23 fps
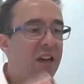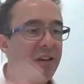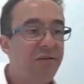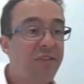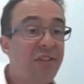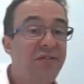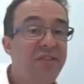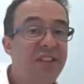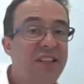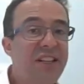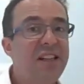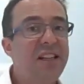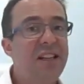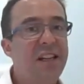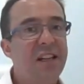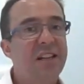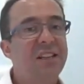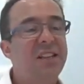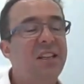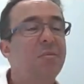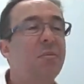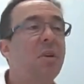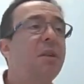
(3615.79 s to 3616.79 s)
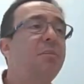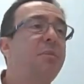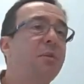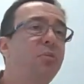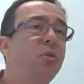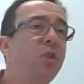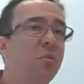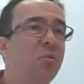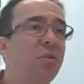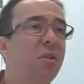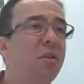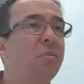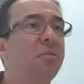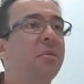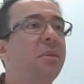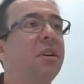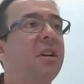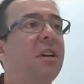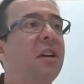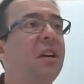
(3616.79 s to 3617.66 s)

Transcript: in 15 years there might be a problem